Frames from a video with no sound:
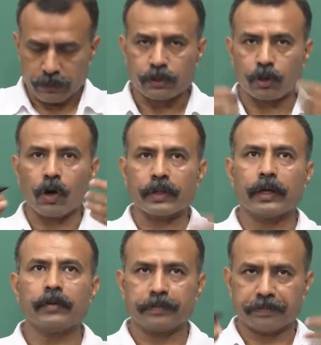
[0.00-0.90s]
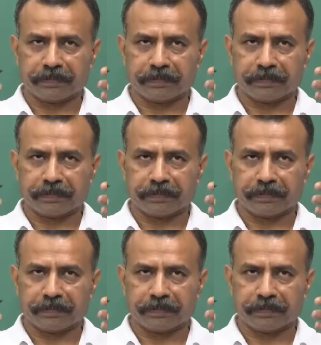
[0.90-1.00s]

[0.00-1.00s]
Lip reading: draw the